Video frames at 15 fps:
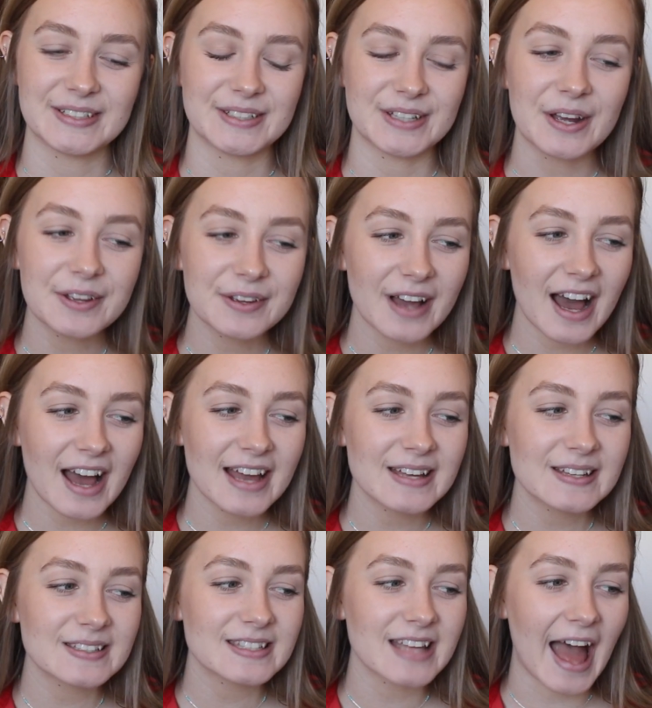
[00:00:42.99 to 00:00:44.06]
show you
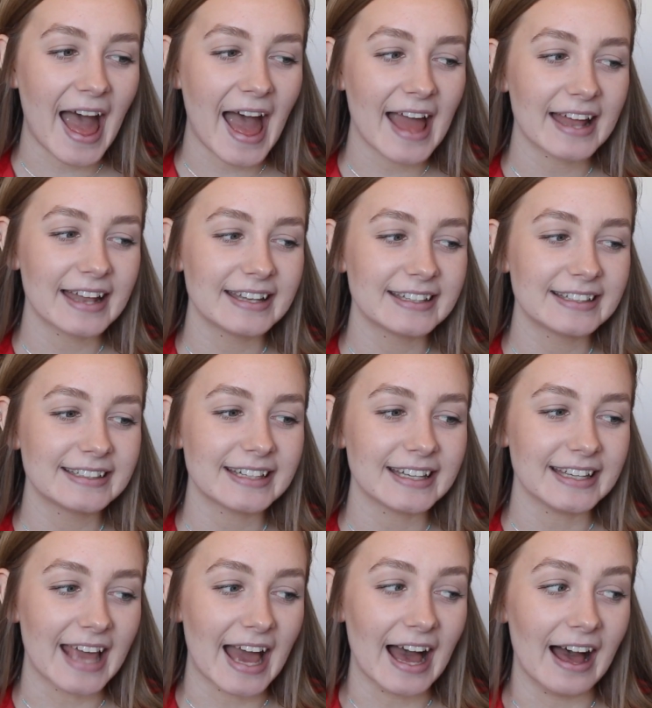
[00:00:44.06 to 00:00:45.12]
guys. And
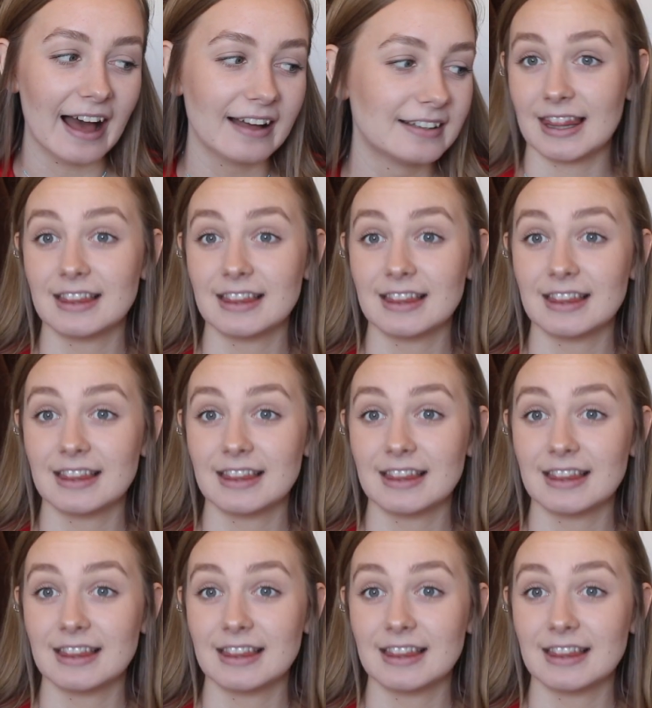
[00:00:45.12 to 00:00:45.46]
yeah,